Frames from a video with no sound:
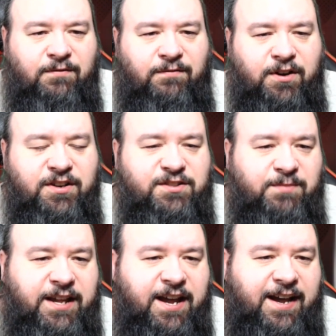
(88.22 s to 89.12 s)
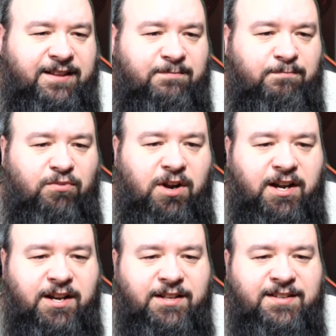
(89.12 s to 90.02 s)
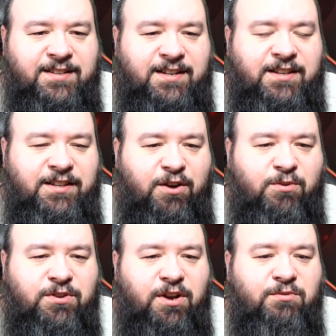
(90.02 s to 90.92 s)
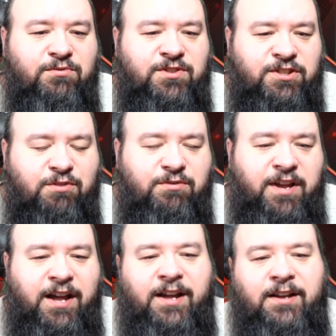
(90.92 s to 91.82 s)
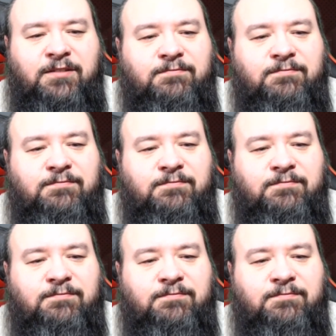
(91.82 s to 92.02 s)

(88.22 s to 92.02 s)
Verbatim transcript: First, we got bronze Yokozuna.